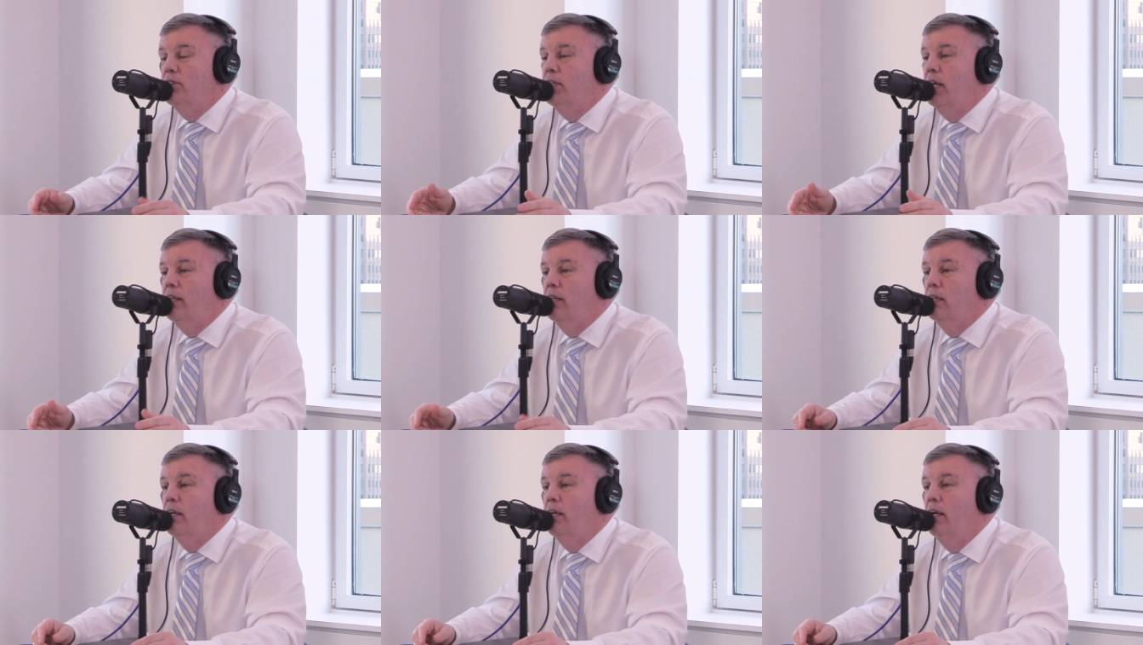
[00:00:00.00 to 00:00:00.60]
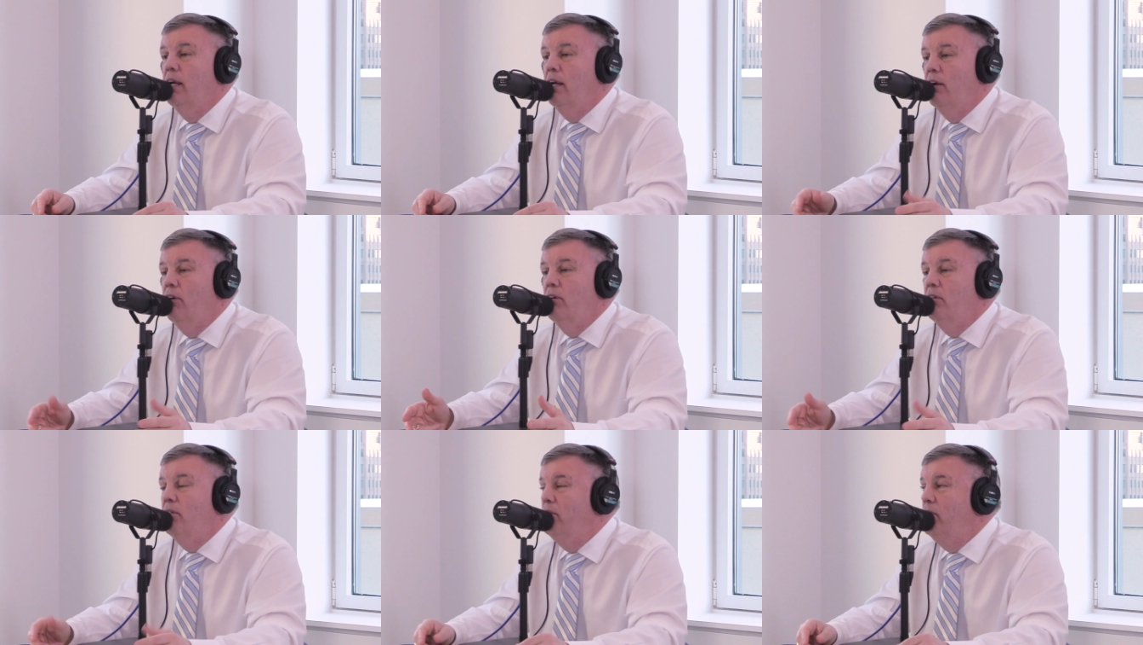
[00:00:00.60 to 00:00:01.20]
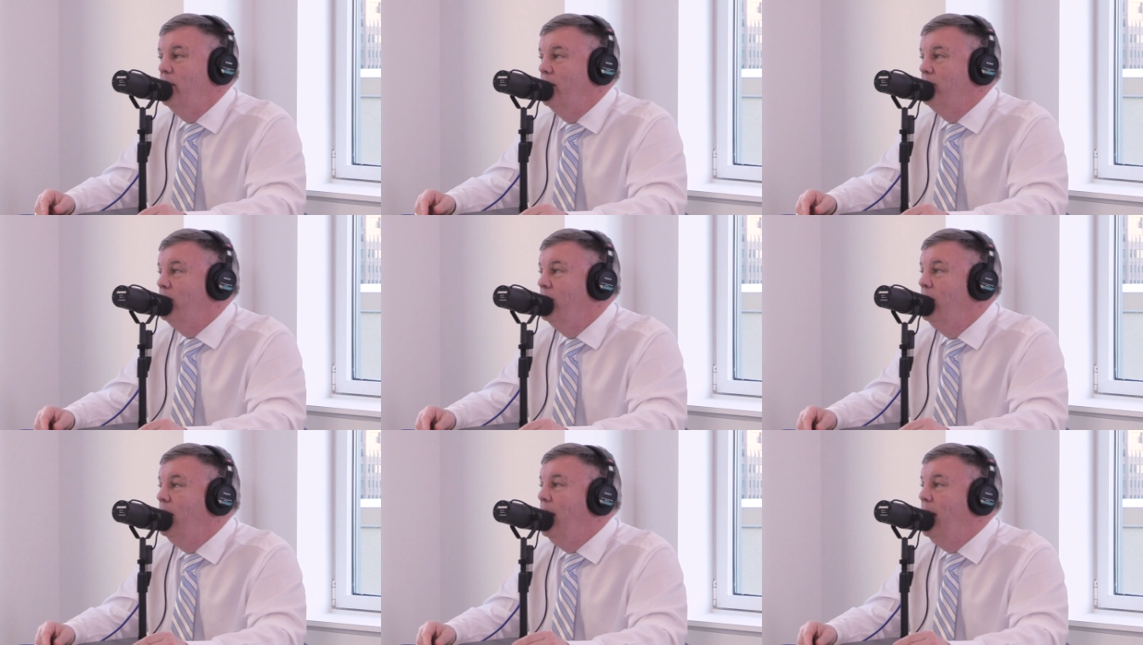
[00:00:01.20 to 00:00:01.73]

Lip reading: To say the least. Oh, whatever.